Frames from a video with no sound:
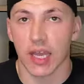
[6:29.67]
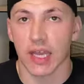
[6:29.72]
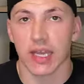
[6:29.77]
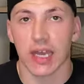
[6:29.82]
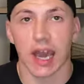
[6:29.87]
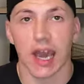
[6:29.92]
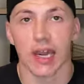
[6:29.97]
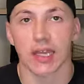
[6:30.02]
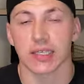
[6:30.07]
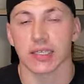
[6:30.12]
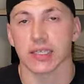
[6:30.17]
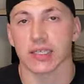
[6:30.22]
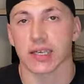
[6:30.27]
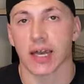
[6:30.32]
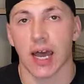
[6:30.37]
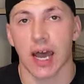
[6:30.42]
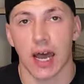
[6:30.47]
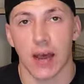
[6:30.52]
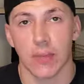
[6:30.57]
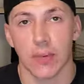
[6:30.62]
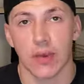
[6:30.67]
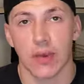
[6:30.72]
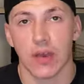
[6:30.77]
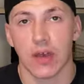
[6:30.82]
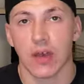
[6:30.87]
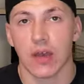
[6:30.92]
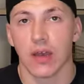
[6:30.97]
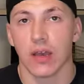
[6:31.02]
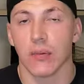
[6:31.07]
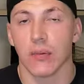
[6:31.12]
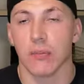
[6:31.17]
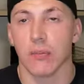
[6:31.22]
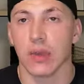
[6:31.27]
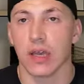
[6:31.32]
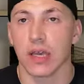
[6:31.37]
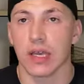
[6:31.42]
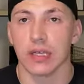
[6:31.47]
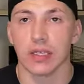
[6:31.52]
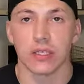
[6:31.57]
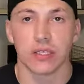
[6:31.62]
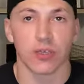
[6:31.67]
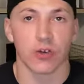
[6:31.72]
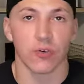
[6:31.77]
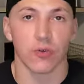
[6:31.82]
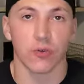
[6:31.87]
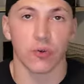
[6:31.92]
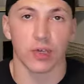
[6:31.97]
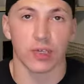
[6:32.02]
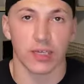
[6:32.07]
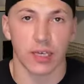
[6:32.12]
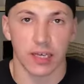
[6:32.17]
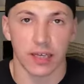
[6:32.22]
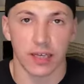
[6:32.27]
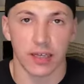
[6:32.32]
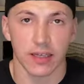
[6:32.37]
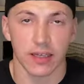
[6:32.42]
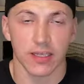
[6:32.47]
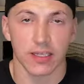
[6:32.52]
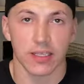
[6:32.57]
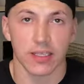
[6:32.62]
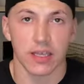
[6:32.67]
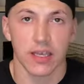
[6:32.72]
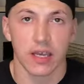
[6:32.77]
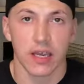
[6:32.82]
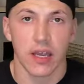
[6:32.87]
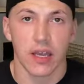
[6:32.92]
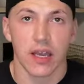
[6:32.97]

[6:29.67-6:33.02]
They got to stop being so ridiculous.